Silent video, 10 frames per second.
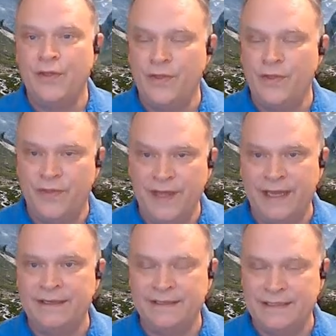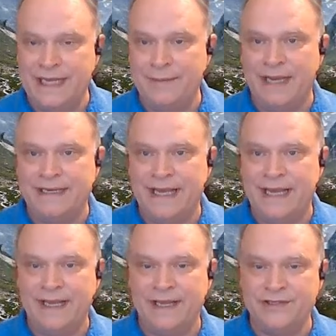Then day by
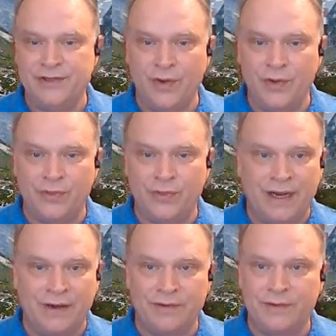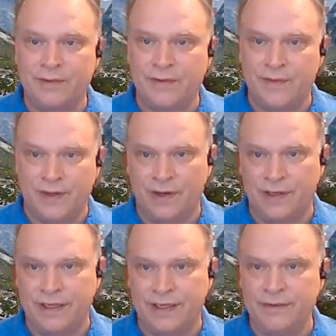day, as you go throughout the
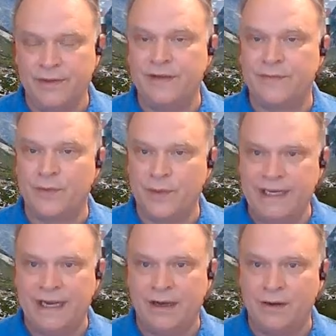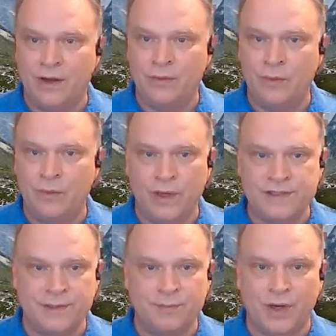audit, you give a readout on
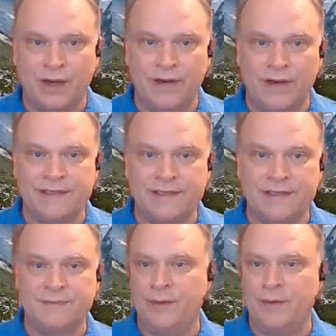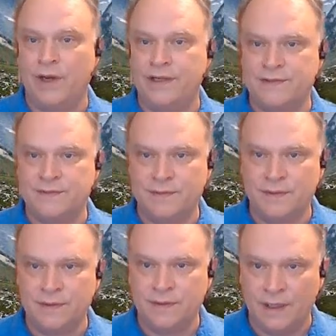what's in progress and what's,
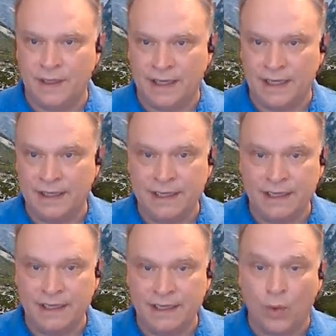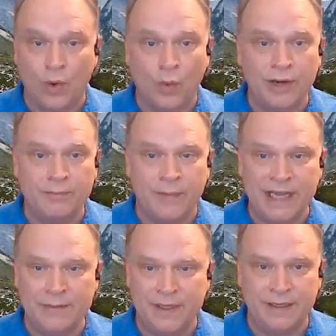or what
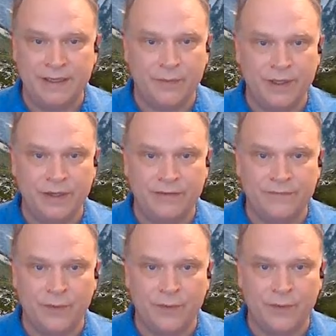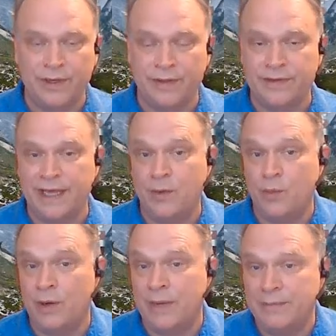might be, if we go forward to another day,
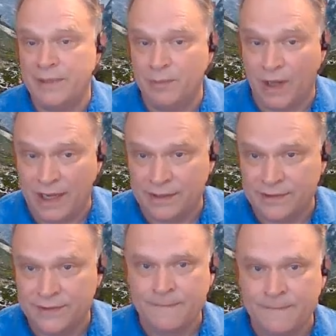what might be blocked.